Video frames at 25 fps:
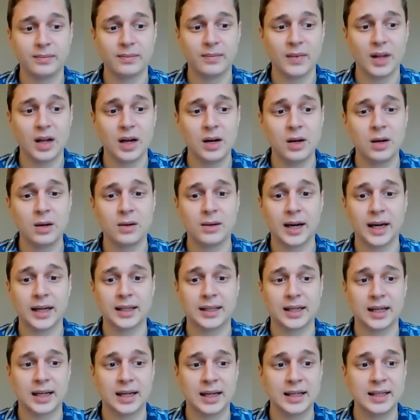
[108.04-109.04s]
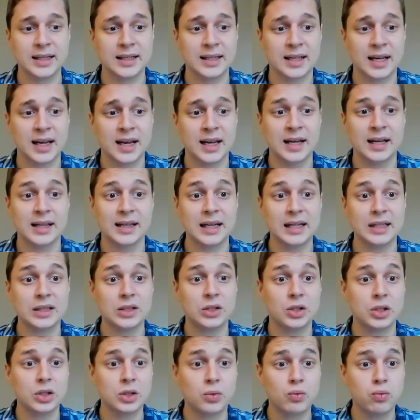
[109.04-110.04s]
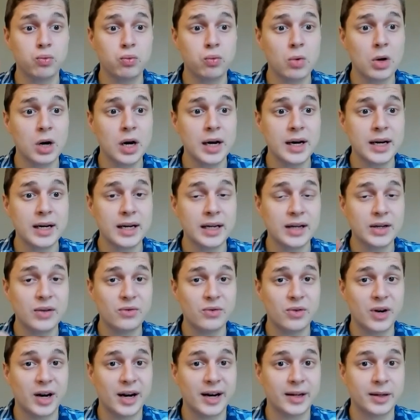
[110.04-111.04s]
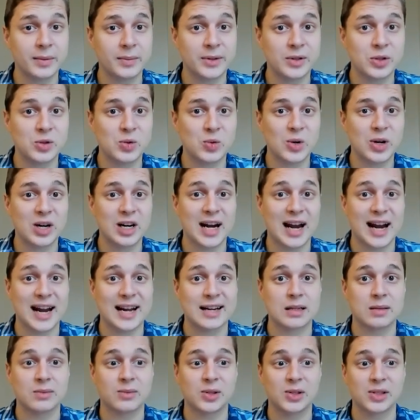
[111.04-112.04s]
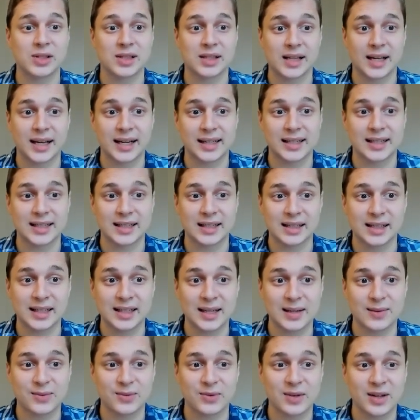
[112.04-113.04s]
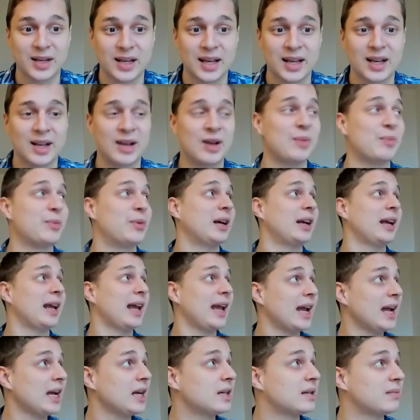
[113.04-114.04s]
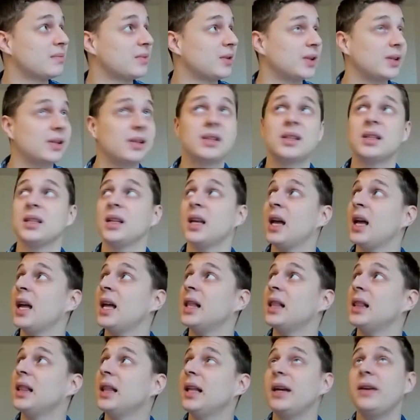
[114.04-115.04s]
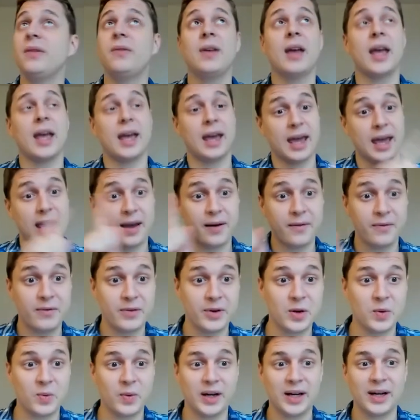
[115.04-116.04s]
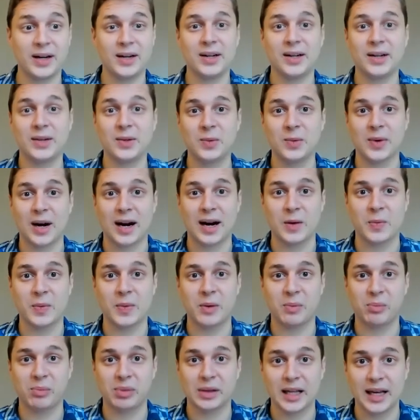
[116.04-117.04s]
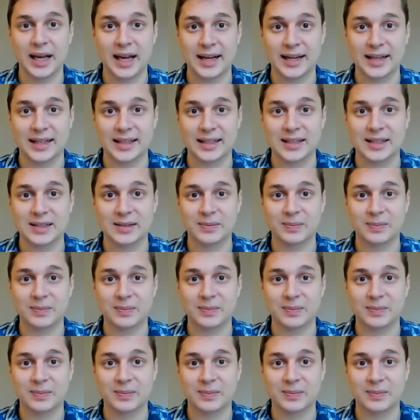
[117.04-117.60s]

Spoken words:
Alright guys, that's just one environment where animals like to live. But animals live everywhere around the planet.